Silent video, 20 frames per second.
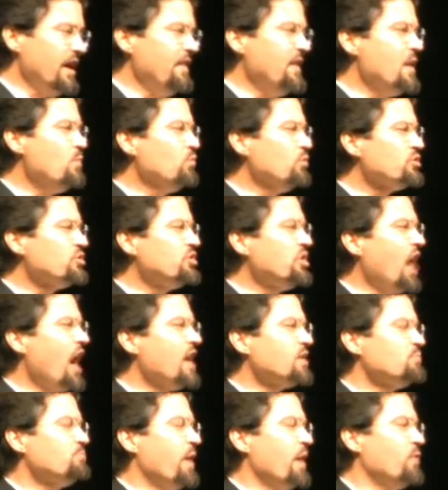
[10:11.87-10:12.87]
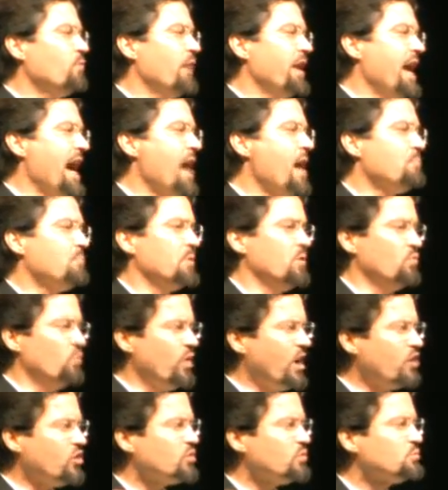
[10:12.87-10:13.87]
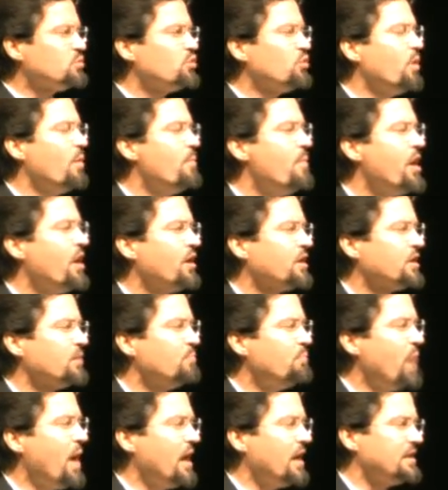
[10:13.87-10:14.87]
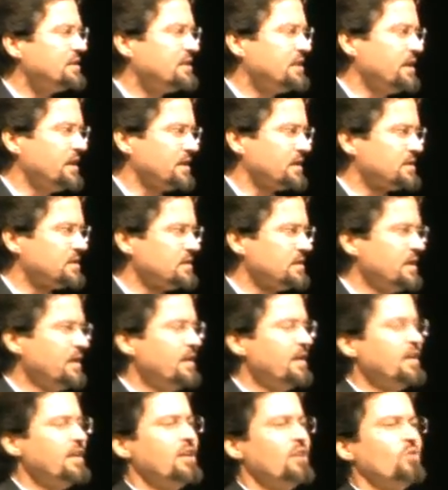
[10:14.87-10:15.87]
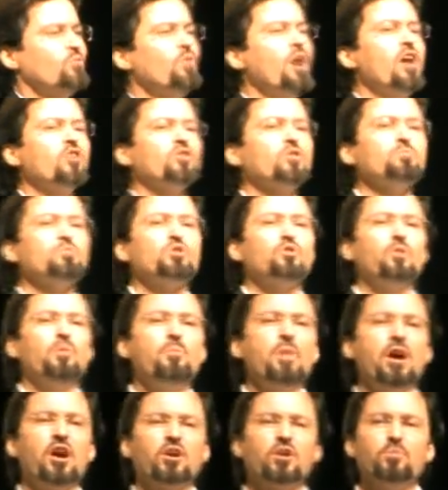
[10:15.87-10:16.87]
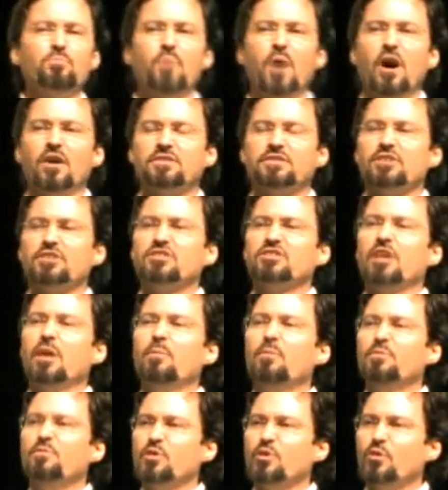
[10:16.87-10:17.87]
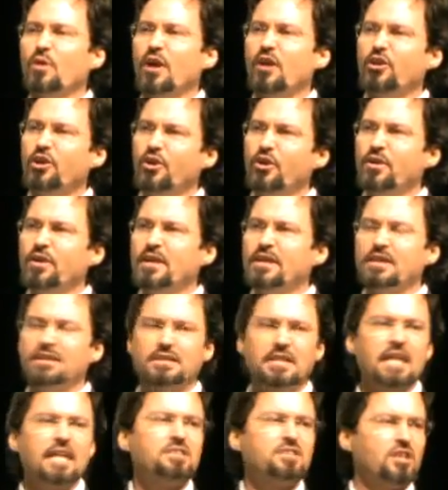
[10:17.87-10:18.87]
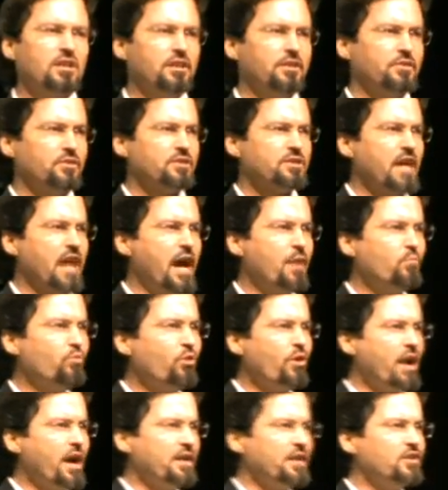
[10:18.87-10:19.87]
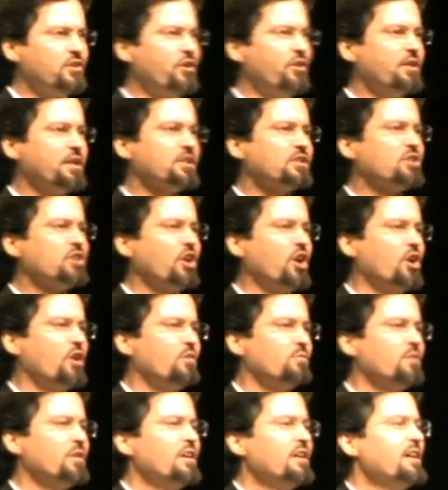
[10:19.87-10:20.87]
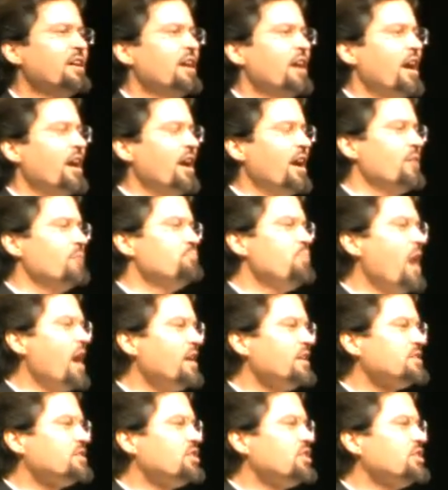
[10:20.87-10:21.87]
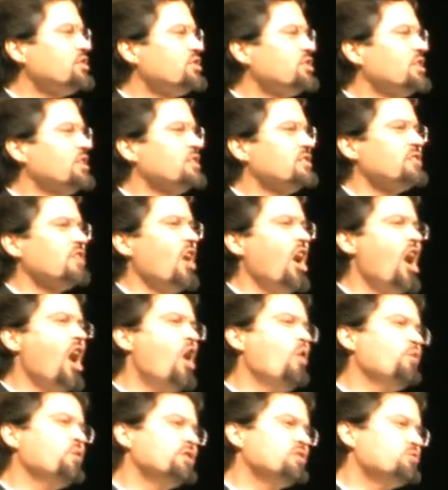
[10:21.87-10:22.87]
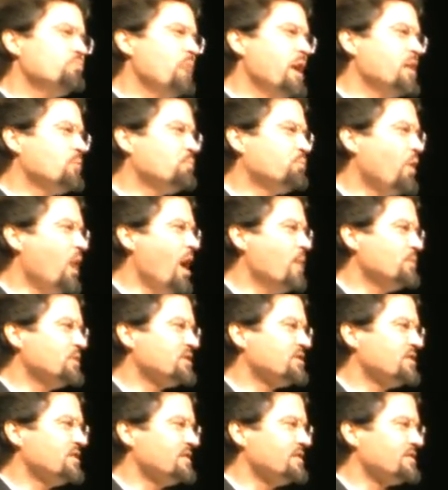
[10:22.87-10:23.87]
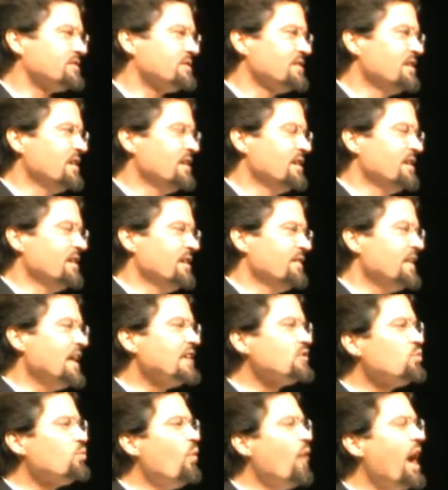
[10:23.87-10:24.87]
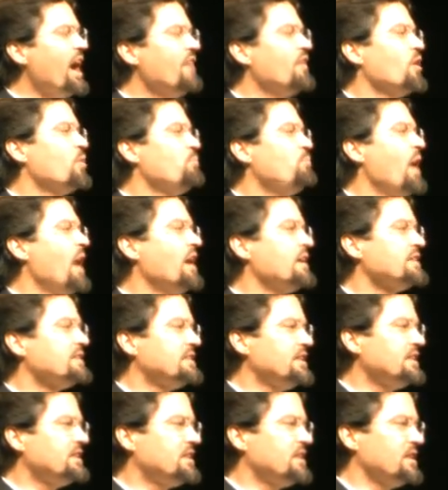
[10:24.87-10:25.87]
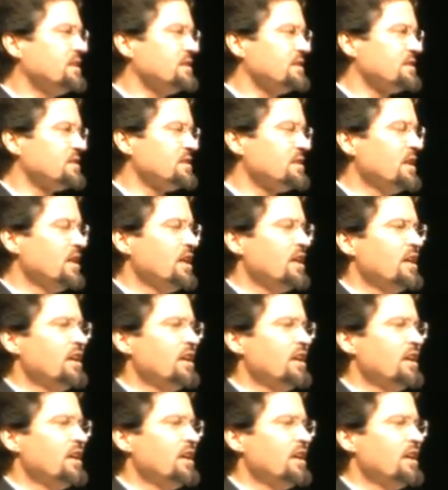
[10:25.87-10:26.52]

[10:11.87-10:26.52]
And then were shocked by what happened. Welcome to American politics. Welcome to American politics. Some of you are learning. It takes a little time. We're on a learning curve. Politicians always make promises. That's why they're politicians.